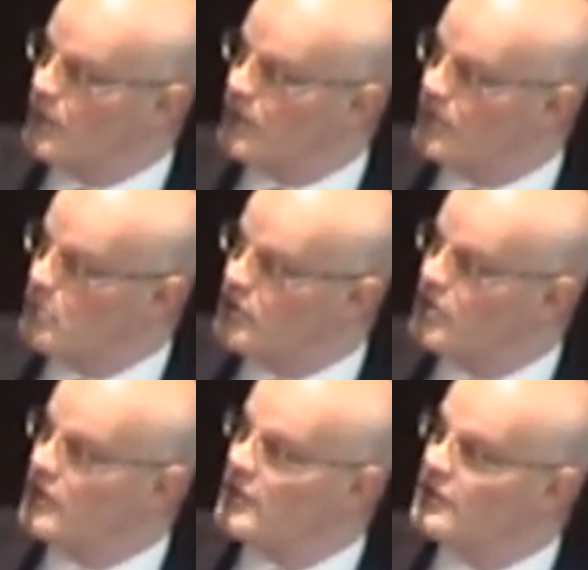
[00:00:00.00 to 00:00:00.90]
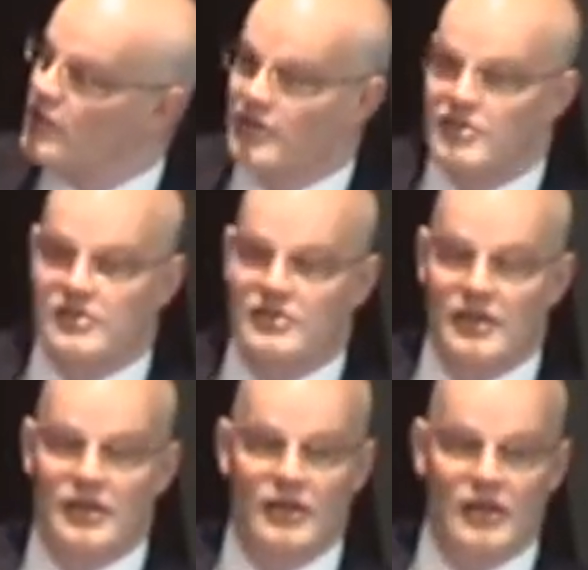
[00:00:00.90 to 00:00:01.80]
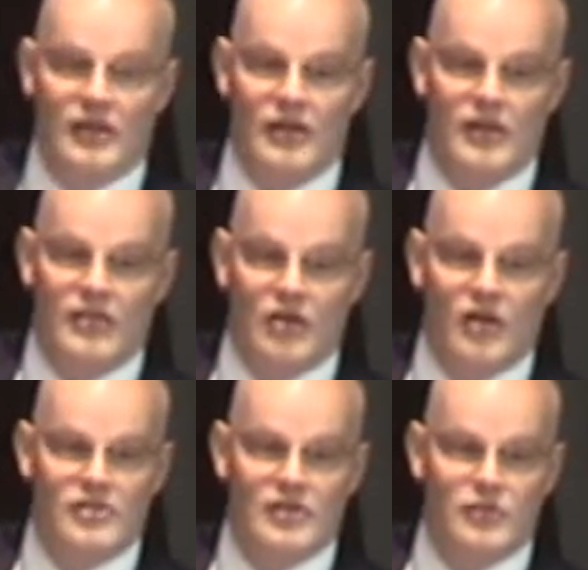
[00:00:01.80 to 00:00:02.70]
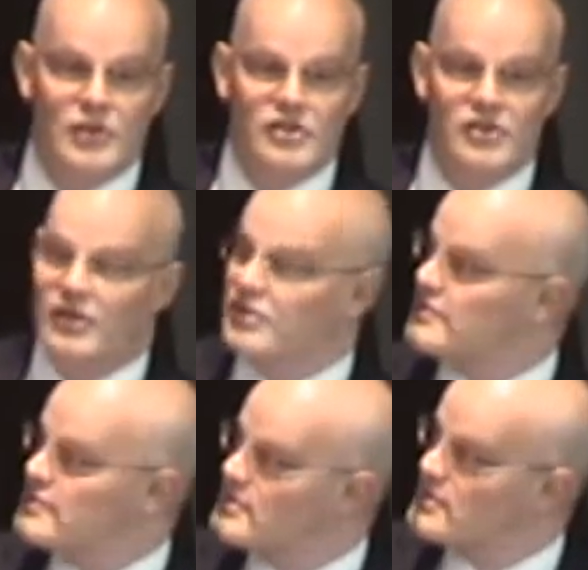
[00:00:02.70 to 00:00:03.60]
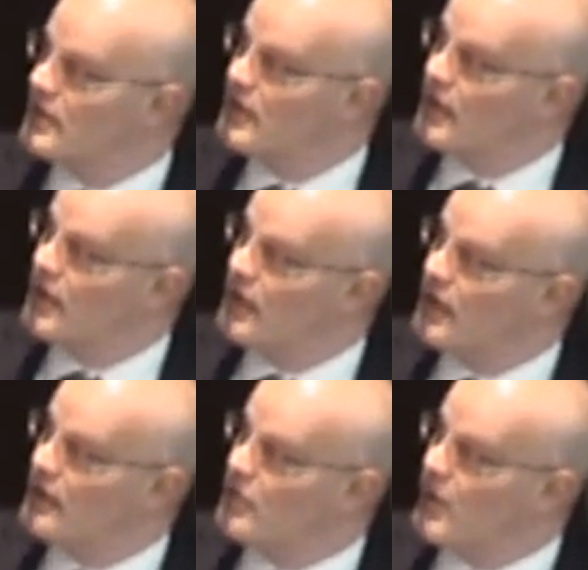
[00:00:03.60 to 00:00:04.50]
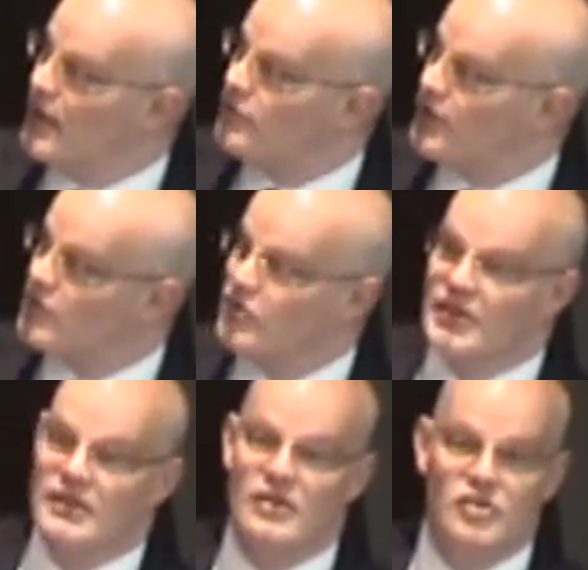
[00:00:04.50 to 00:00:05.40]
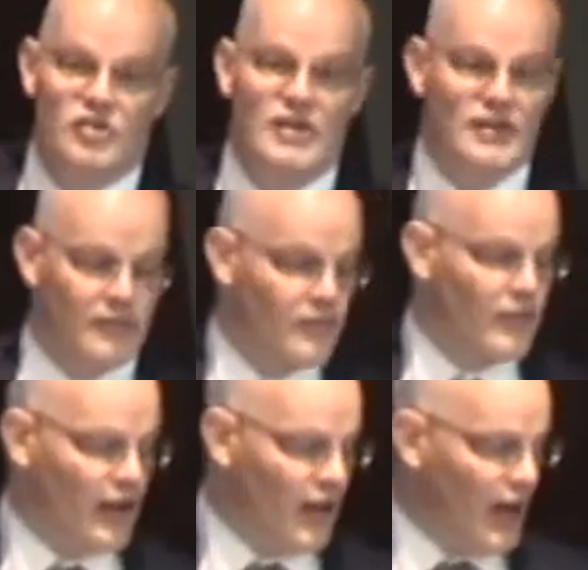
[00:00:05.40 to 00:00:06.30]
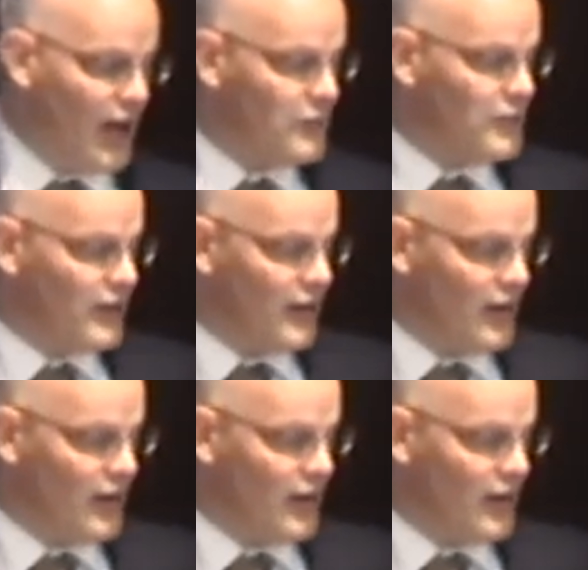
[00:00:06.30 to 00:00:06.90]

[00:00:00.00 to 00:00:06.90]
with the material costs, the costs of resources in the manufacturing industry. And